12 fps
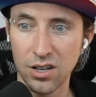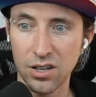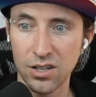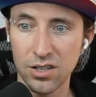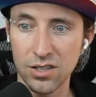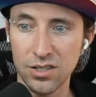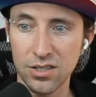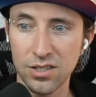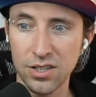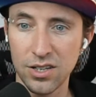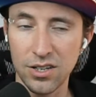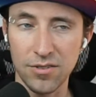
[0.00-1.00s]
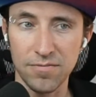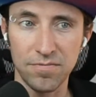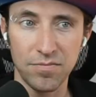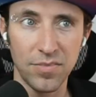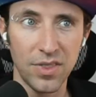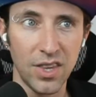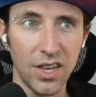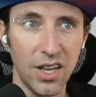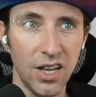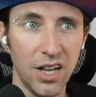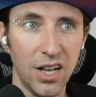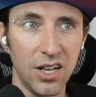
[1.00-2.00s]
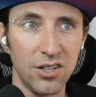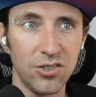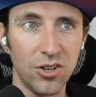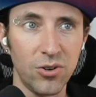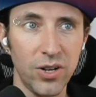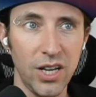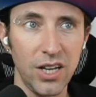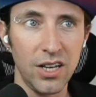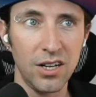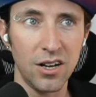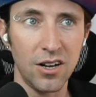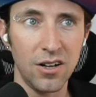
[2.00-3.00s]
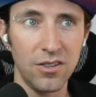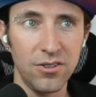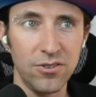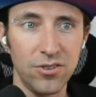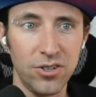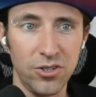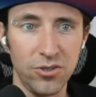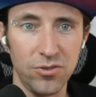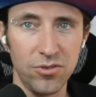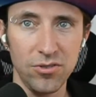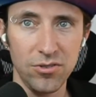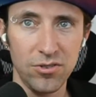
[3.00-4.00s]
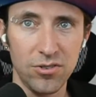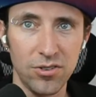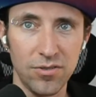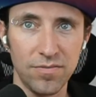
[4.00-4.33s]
Let's see. So in other news,